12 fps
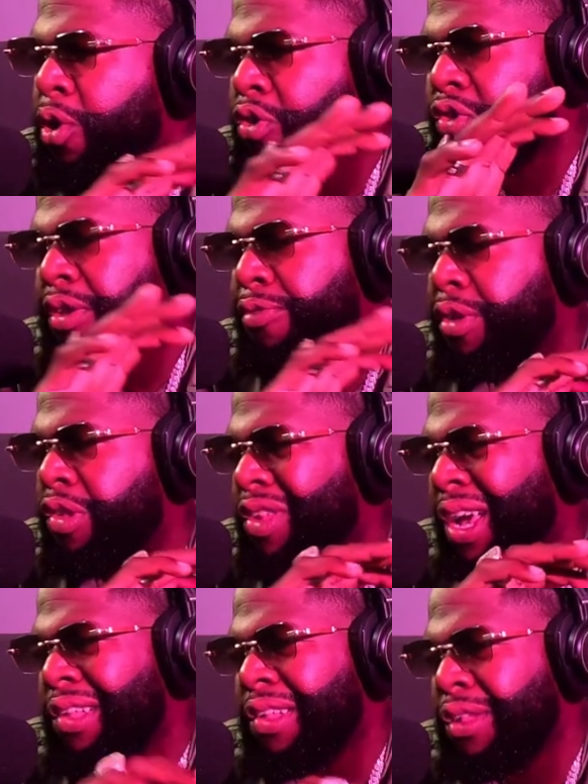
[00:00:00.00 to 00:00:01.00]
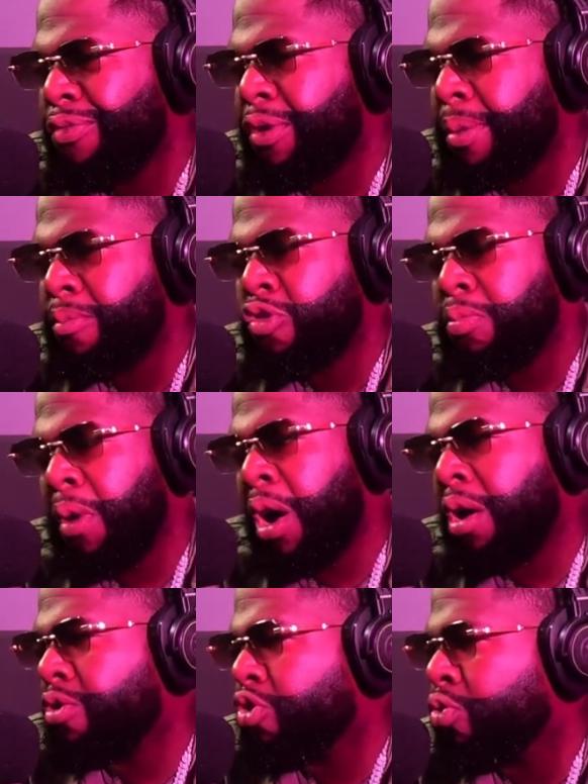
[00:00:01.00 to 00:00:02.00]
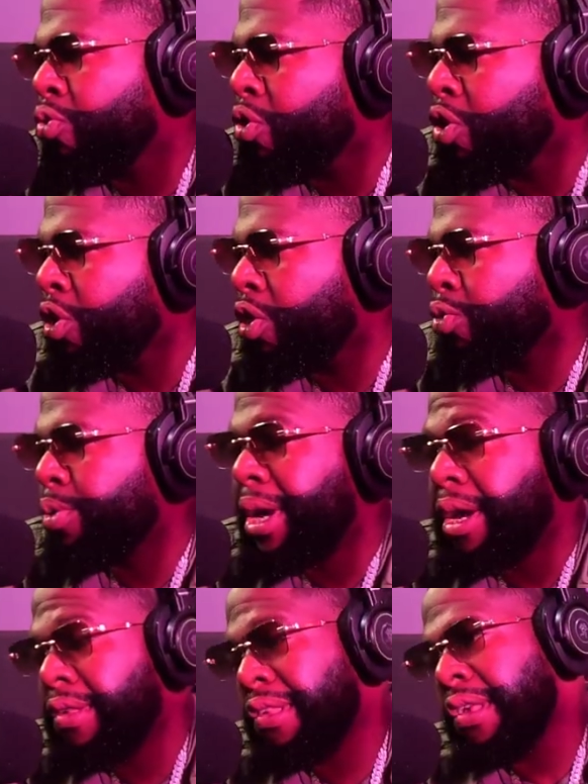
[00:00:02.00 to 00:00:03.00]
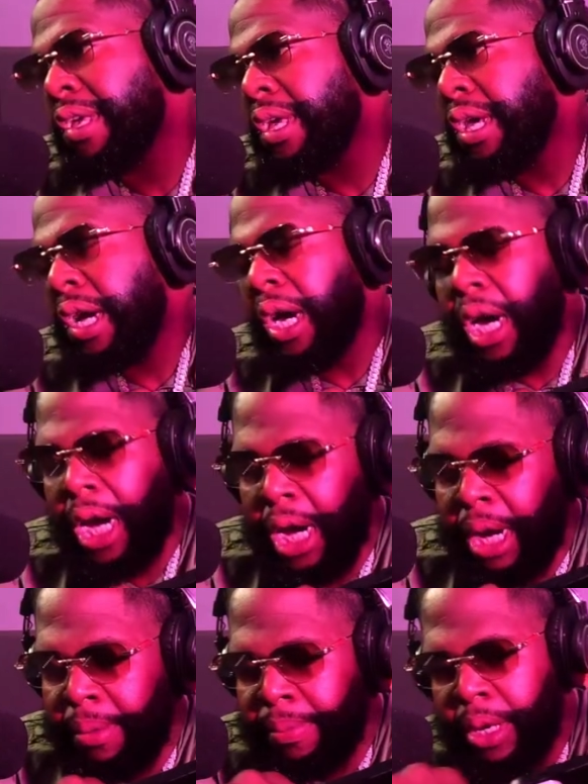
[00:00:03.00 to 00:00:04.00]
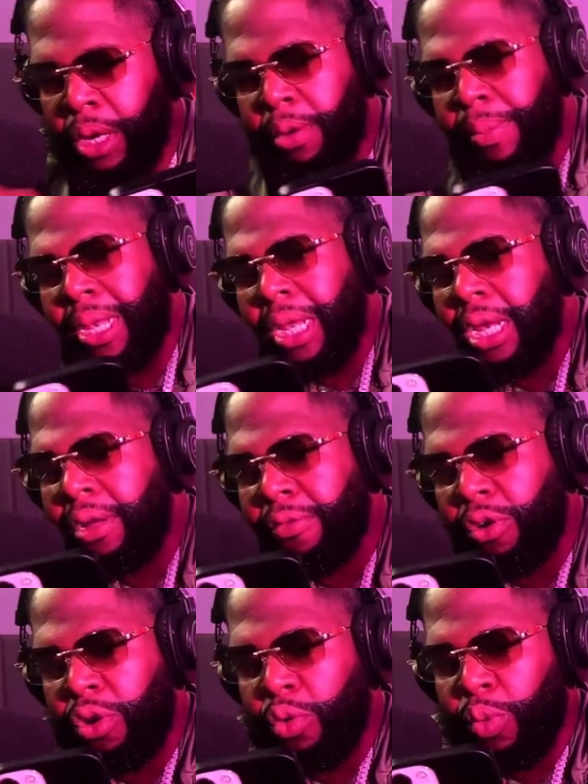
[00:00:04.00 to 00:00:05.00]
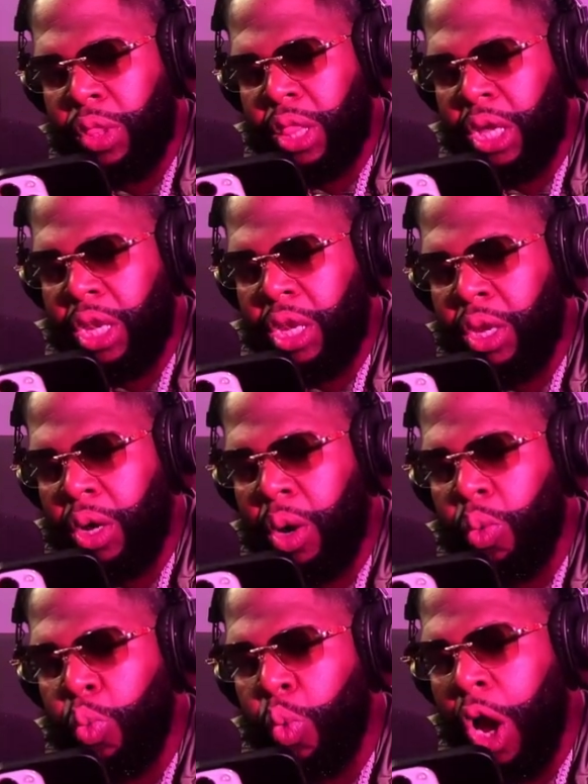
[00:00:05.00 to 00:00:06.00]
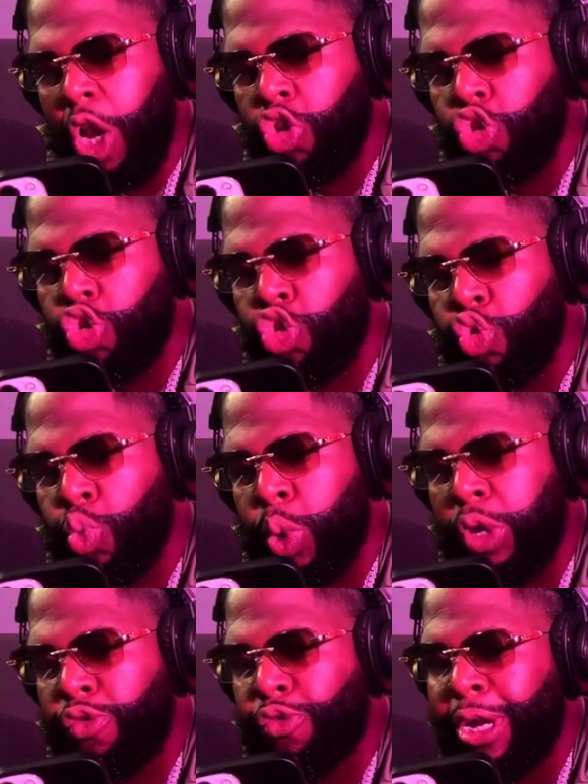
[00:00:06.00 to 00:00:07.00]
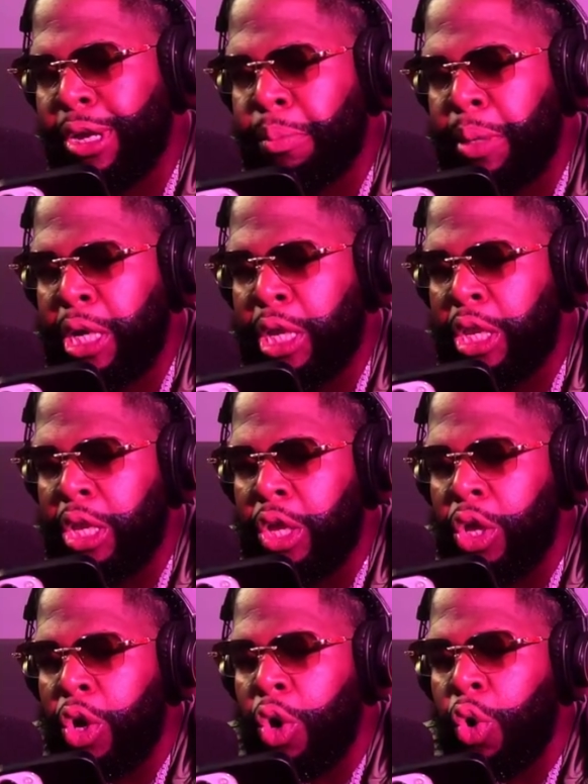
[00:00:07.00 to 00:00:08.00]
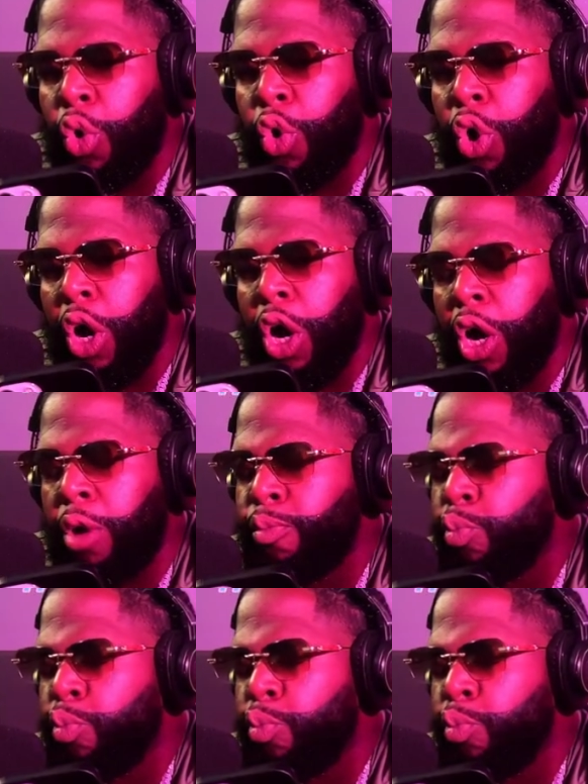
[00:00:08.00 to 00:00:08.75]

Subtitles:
and you have all the merch, different sizes from small to 3X. It'll be delivered within 1 to 2 weeks via mail.